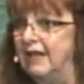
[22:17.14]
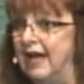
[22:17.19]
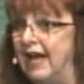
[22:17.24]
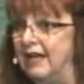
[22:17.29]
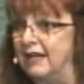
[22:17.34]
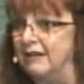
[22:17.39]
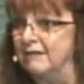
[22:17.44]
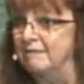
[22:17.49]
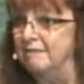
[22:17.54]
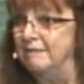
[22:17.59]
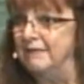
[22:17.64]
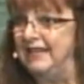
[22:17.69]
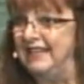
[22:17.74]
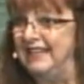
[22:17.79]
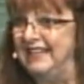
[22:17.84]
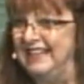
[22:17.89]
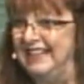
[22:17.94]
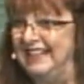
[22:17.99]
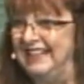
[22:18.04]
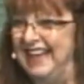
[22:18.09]
a
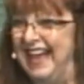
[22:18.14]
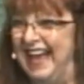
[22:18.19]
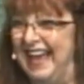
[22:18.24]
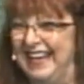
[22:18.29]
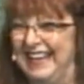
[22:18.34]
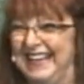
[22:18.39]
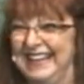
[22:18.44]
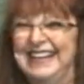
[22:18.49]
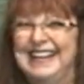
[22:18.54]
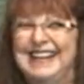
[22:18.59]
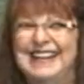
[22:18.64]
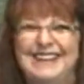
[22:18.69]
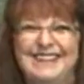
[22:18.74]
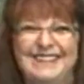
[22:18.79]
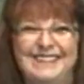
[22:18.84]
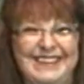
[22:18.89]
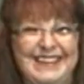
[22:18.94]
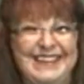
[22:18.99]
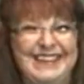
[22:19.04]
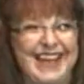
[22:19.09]
me, like
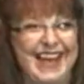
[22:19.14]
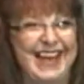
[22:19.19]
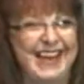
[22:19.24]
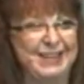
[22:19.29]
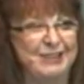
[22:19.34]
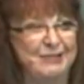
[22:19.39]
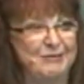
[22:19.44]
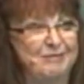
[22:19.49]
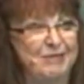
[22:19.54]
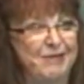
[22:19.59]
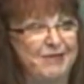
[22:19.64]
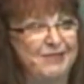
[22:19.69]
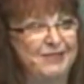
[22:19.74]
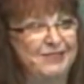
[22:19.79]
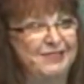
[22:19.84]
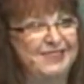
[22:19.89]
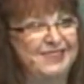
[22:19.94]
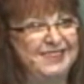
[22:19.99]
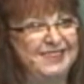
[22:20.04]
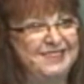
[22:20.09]
we like a
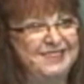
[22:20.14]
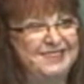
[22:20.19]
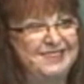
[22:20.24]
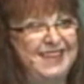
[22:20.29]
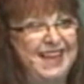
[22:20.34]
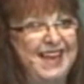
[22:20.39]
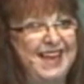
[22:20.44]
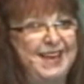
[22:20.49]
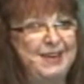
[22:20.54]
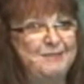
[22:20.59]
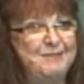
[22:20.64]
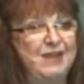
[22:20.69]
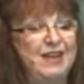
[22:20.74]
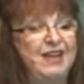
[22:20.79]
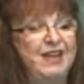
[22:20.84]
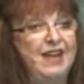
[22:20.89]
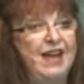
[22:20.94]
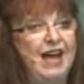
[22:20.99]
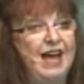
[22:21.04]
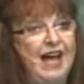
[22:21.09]
both the same.
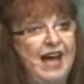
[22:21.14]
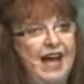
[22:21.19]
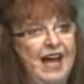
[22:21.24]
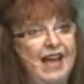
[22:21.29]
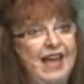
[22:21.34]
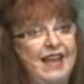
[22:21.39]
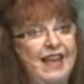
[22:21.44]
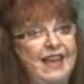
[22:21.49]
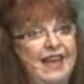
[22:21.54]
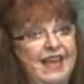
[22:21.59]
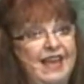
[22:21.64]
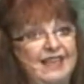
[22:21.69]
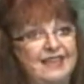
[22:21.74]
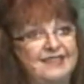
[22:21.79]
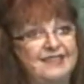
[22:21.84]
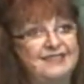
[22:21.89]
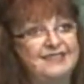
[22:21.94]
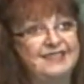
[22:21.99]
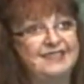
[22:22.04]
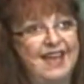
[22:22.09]
I like a
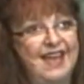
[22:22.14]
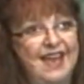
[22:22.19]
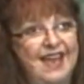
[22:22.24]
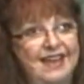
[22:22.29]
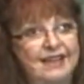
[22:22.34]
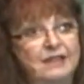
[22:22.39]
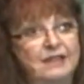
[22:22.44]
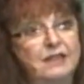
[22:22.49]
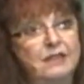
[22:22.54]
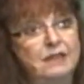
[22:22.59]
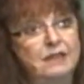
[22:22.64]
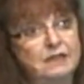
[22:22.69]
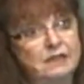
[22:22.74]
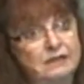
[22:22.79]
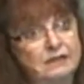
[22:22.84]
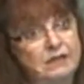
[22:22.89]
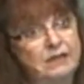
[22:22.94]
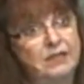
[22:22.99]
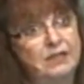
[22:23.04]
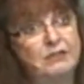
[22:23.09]
say
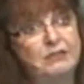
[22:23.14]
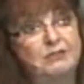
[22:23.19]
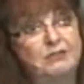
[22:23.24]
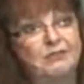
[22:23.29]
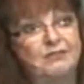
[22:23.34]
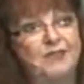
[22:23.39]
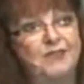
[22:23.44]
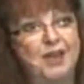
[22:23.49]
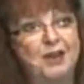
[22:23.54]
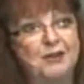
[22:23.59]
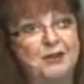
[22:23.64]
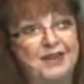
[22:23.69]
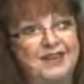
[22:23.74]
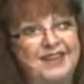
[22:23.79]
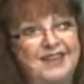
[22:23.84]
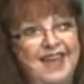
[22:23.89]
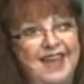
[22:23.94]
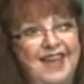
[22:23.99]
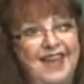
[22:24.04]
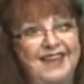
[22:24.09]
this very
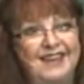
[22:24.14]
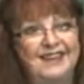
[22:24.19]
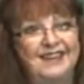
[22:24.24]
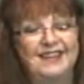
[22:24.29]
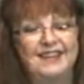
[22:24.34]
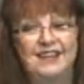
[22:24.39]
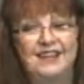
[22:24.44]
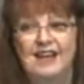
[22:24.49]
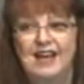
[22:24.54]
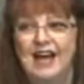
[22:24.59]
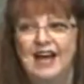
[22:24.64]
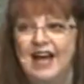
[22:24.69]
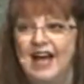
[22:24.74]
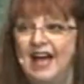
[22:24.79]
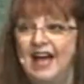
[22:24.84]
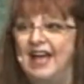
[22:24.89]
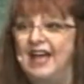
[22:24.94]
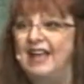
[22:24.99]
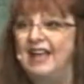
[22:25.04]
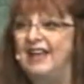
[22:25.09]
day.
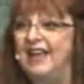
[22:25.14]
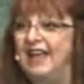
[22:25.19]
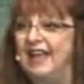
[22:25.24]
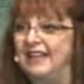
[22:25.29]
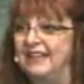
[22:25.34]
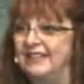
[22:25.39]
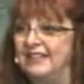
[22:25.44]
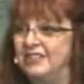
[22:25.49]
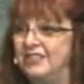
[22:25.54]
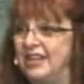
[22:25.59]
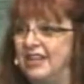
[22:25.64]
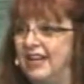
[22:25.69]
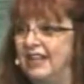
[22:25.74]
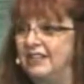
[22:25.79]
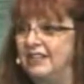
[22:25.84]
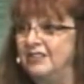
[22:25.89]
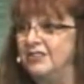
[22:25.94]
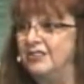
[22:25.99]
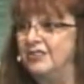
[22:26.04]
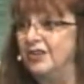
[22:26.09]
I like a
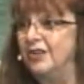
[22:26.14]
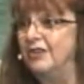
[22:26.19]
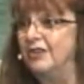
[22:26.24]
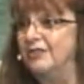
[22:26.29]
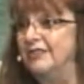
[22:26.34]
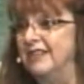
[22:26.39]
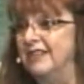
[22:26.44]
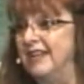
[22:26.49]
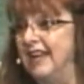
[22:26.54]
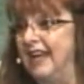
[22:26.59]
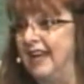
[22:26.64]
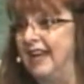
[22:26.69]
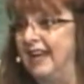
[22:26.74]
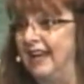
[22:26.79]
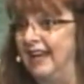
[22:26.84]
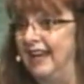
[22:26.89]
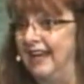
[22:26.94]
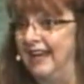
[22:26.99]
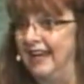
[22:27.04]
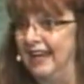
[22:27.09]
change your
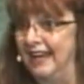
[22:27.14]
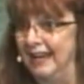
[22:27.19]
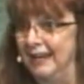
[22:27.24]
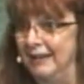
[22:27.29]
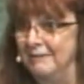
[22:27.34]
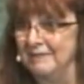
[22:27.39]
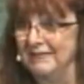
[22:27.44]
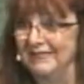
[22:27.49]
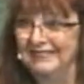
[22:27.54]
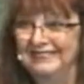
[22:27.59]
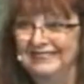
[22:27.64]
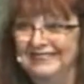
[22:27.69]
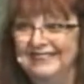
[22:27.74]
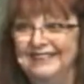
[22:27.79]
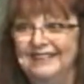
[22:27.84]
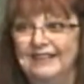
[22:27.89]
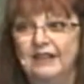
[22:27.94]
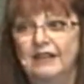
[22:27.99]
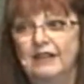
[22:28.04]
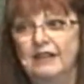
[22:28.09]
name.
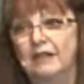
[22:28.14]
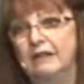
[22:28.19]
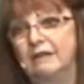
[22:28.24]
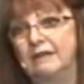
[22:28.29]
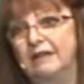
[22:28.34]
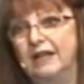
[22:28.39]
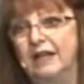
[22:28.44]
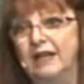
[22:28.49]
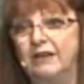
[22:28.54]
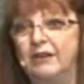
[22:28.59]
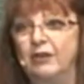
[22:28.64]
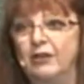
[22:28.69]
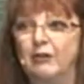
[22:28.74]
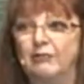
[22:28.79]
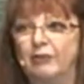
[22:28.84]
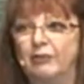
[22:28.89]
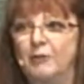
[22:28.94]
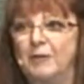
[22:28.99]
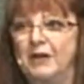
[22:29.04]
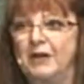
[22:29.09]
Well, I don't know if
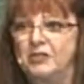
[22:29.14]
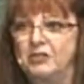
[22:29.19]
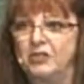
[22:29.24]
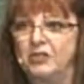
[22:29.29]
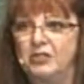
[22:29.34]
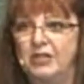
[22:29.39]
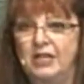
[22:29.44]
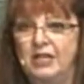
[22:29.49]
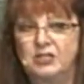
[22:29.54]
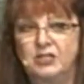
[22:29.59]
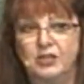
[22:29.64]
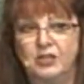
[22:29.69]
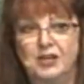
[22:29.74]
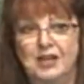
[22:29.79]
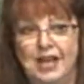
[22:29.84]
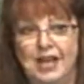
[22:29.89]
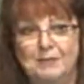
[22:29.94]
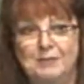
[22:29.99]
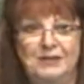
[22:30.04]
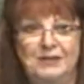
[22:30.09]
everybody should change their
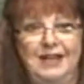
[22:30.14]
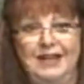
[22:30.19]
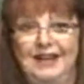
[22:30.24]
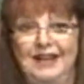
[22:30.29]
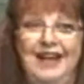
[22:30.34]
name when they